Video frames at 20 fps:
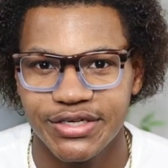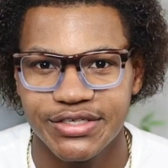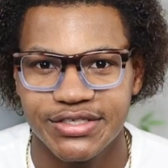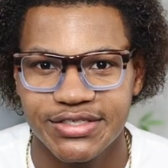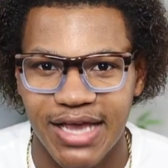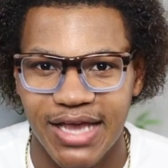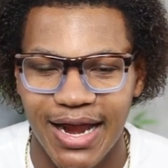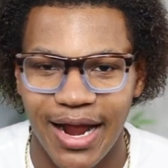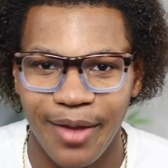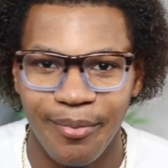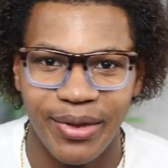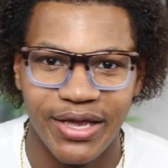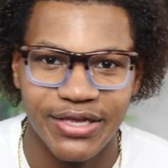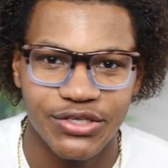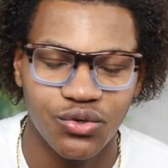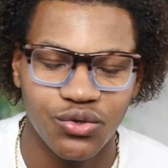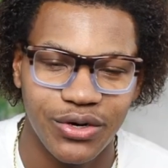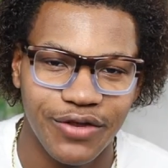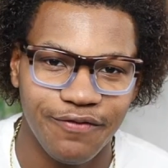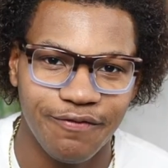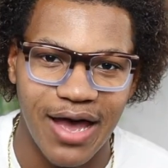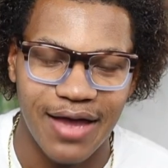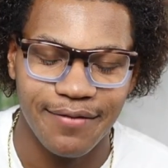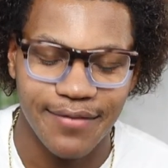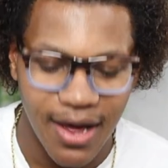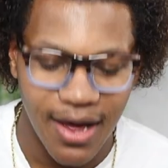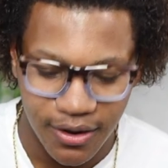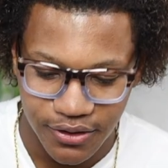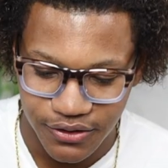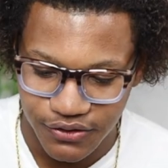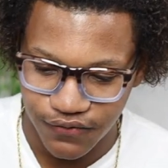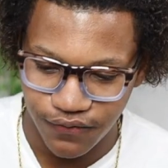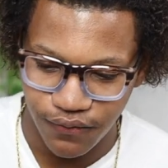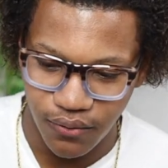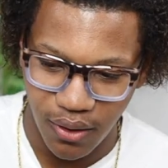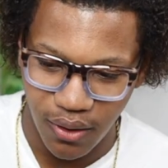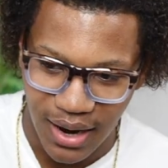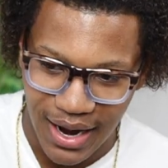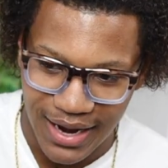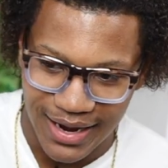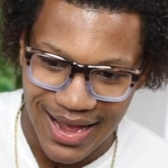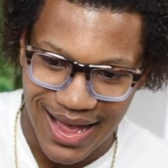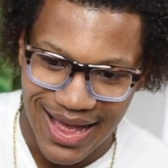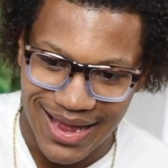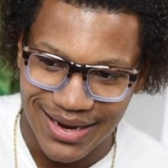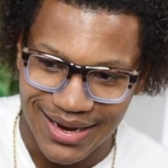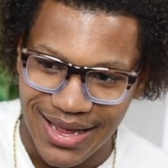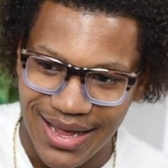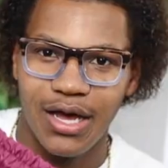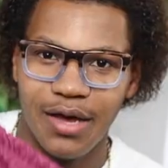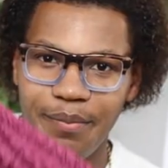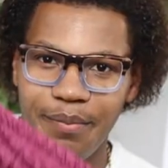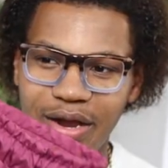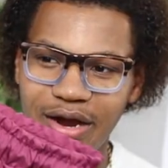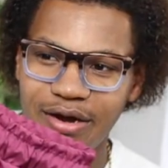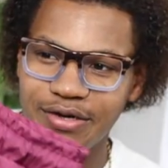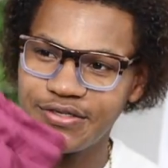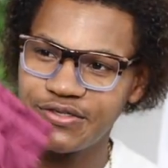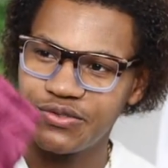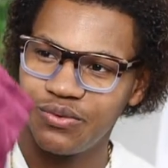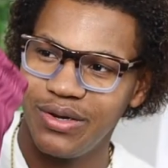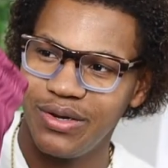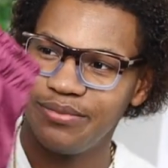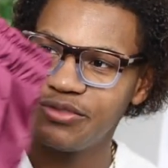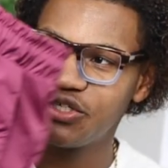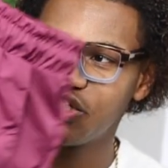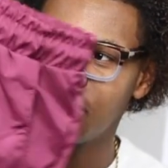in a set I paid $25 for, I got a pair of swim